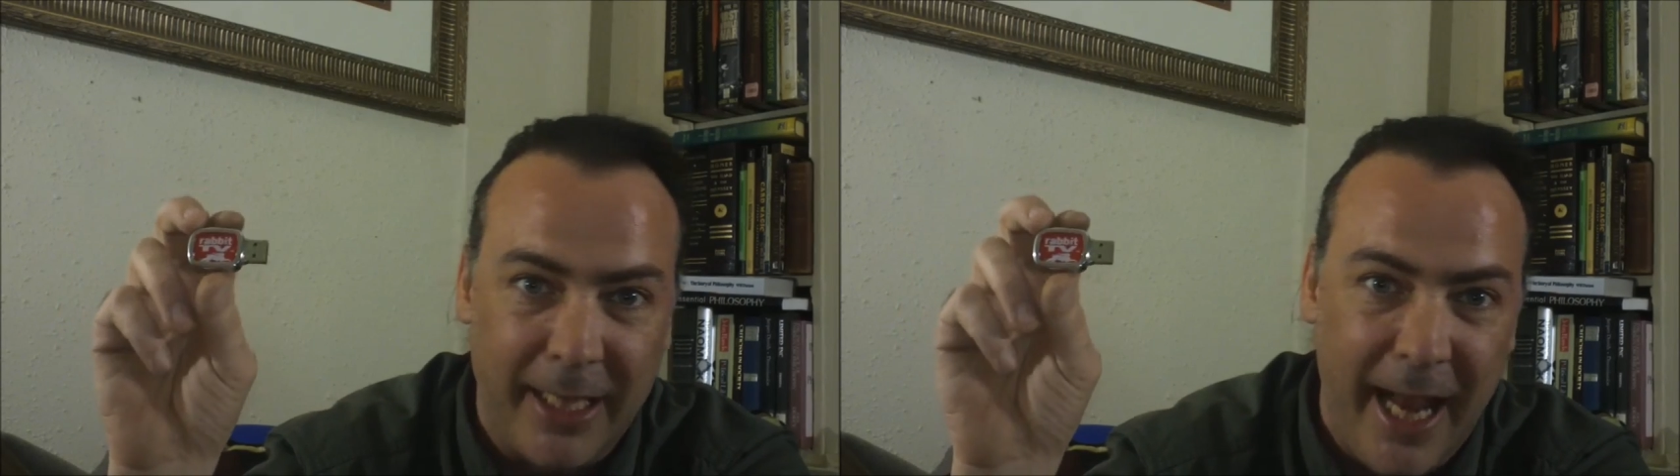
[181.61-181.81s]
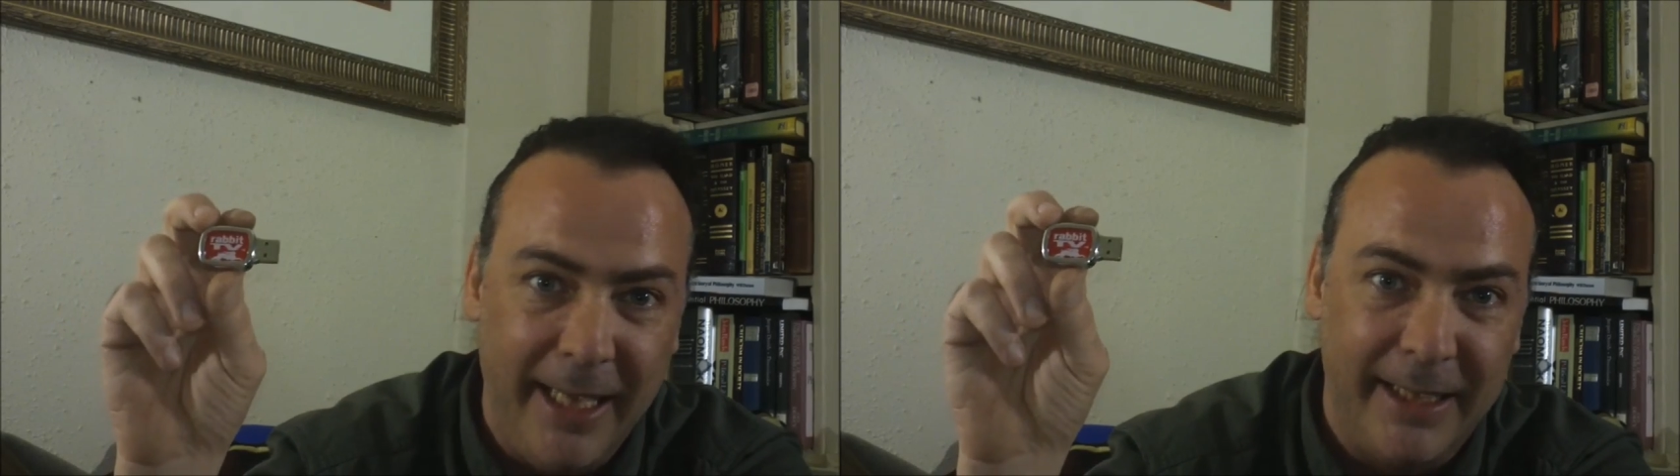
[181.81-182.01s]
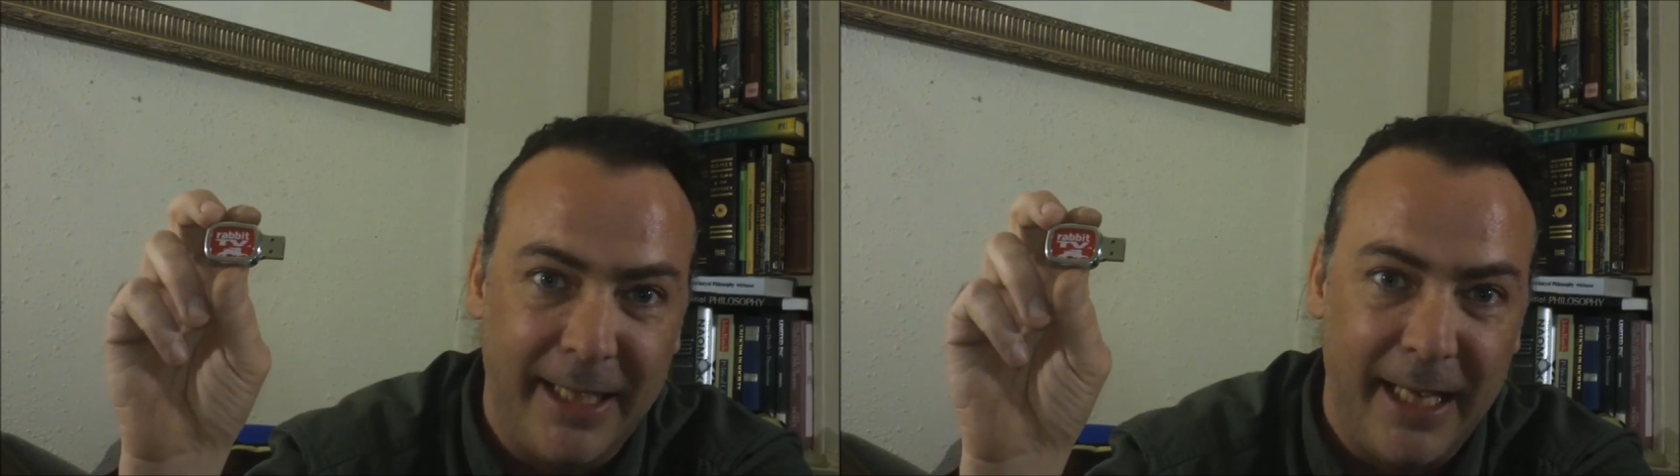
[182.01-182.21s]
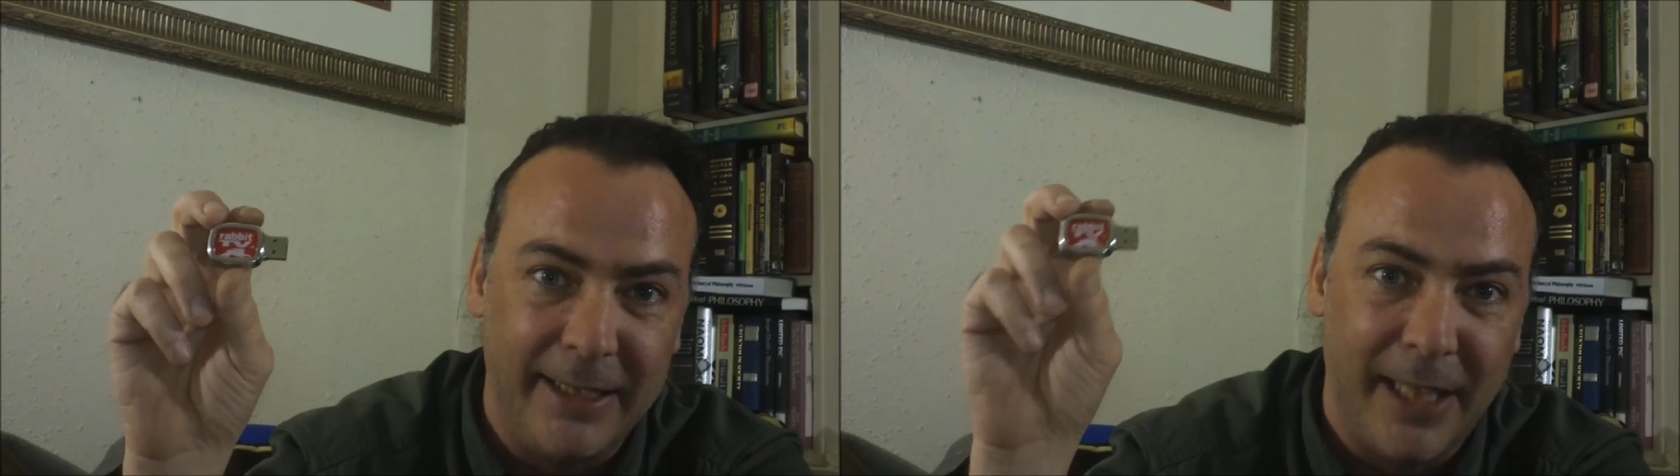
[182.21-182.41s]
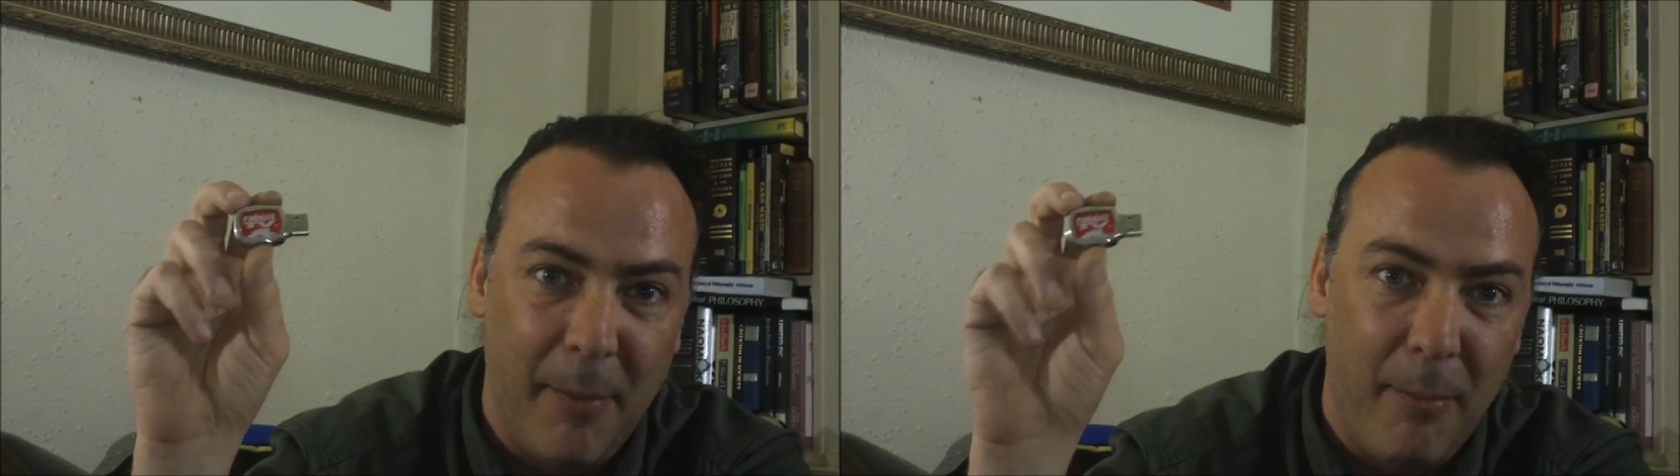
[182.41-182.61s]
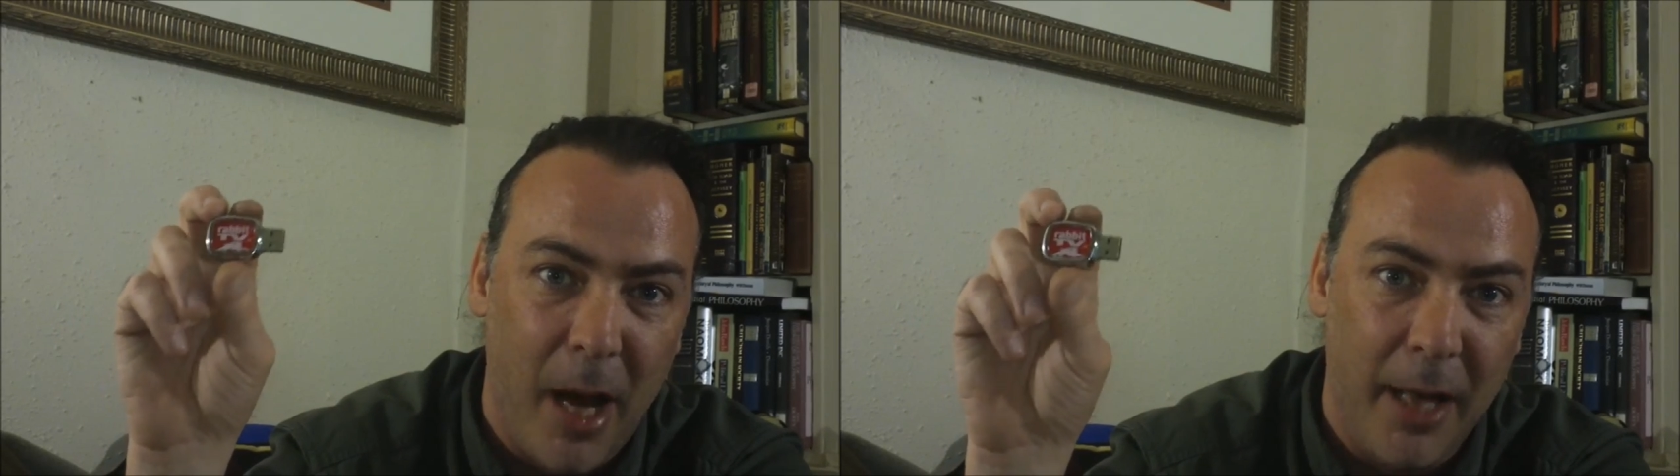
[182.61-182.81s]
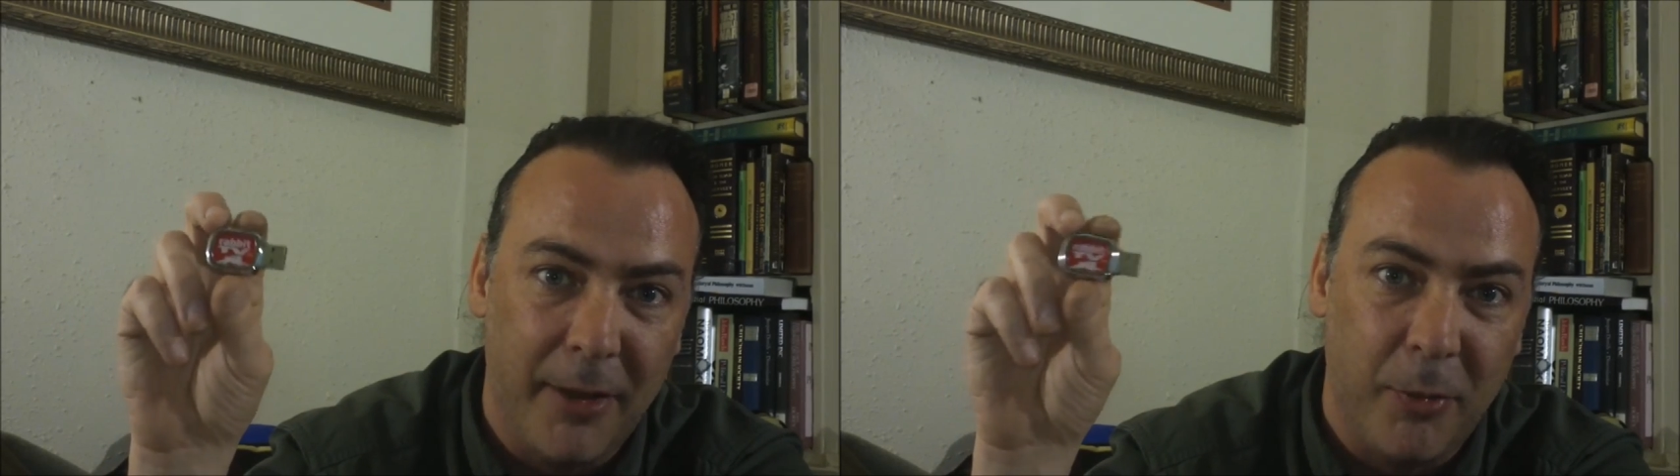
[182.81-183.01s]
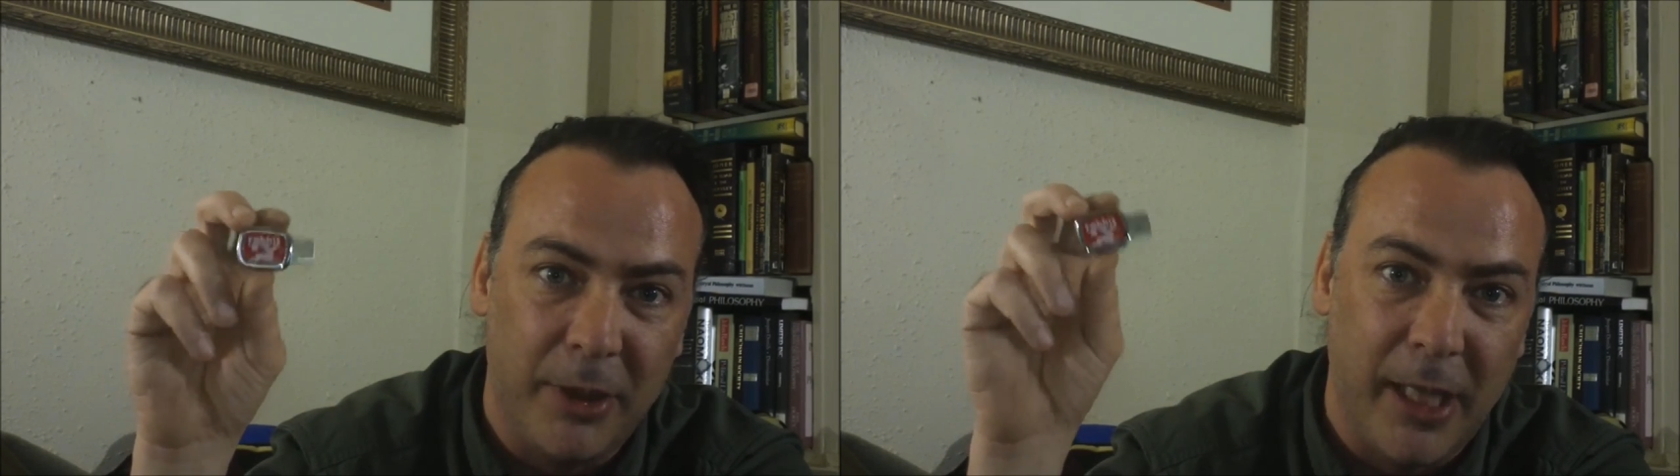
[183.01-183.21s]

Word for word: out to eighty cents a month,